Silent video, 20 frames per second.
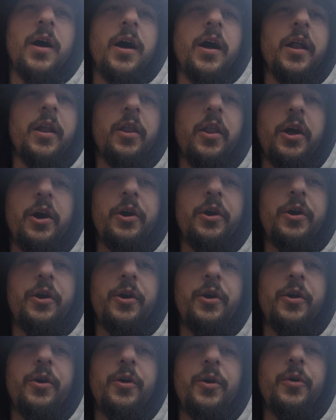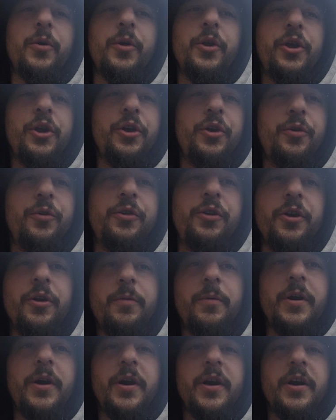Hello,
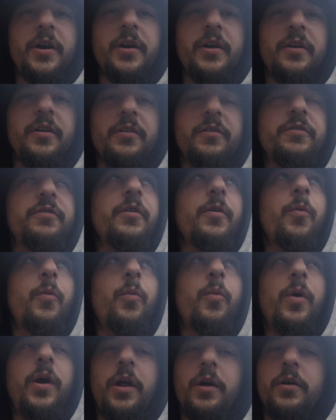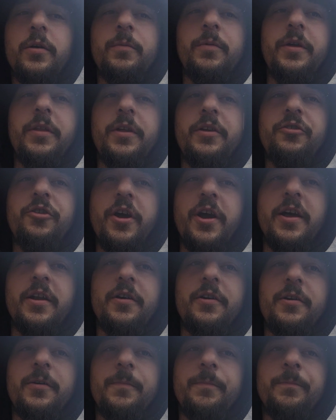YouTubers. Welcome to the
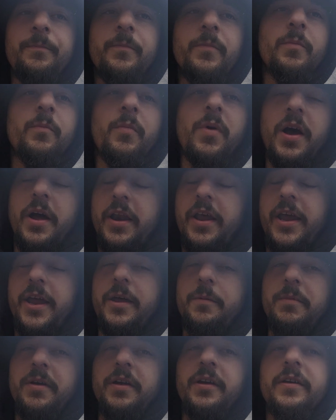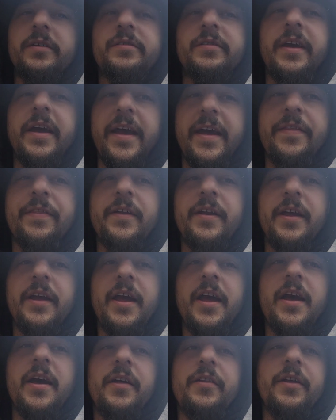channel. My name is Anthony
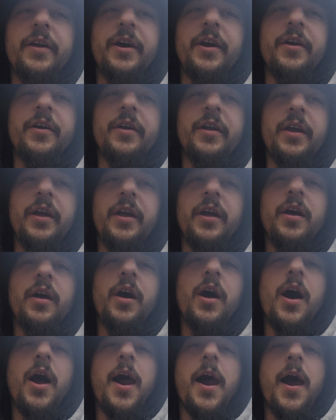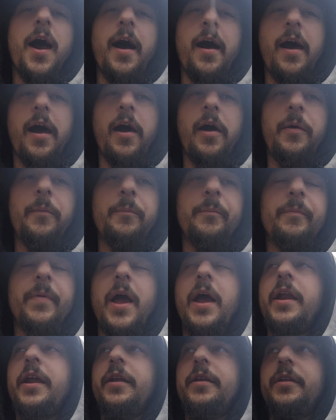Gagliardi,
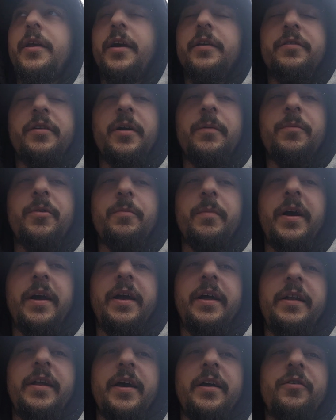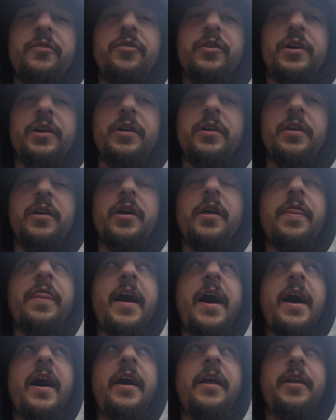and it has come to my attention
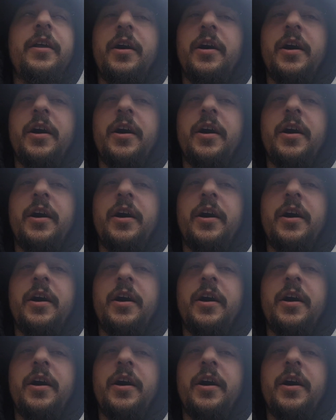that